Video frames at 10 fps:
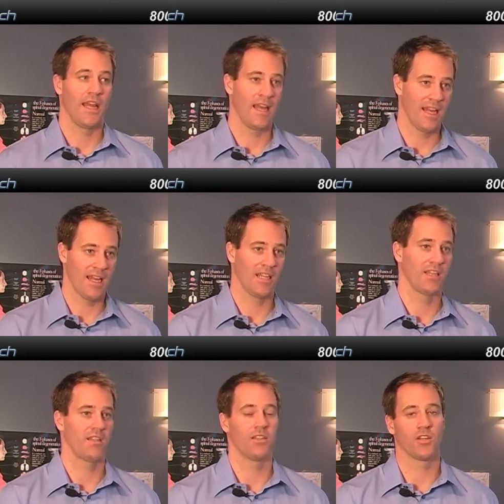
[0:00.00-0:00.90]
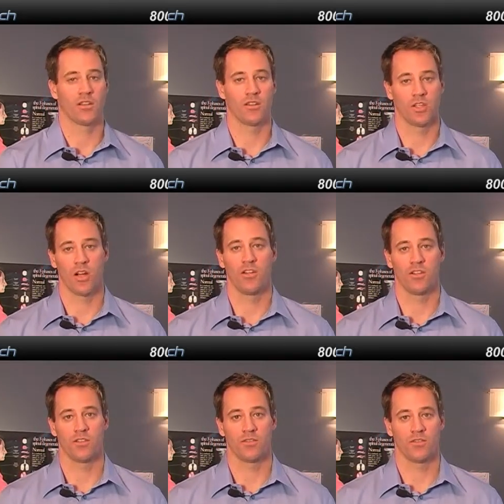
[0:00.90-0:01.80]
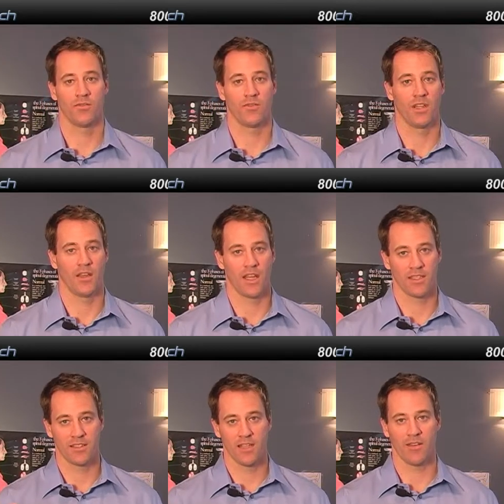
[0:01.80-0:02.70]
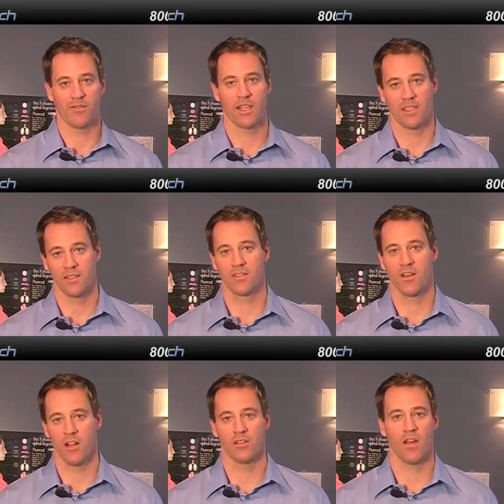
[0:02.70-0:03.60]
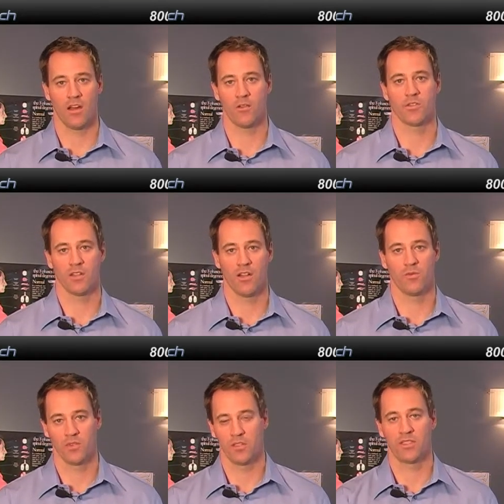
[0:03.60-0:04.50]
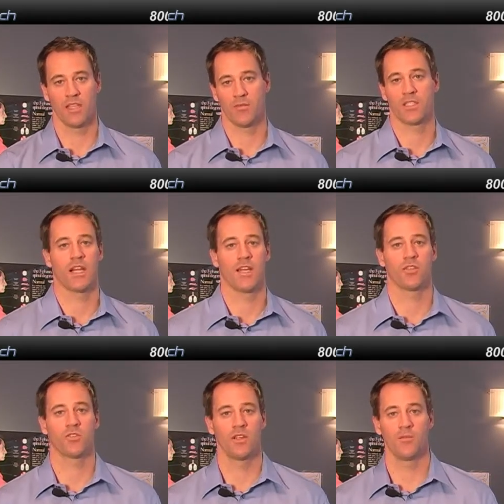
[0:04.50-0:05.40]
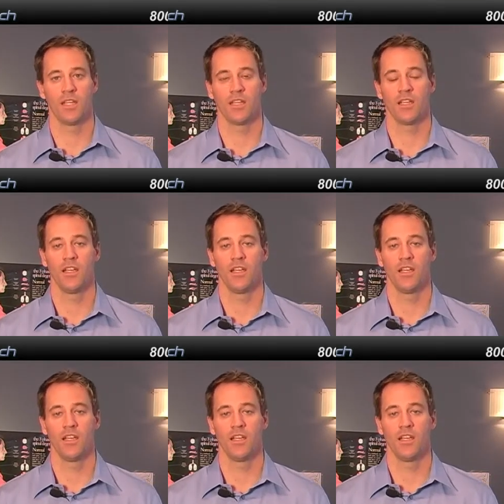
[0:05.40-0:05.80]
and look at the charges. Now that stuff can auto-salt, which is same as last treatment,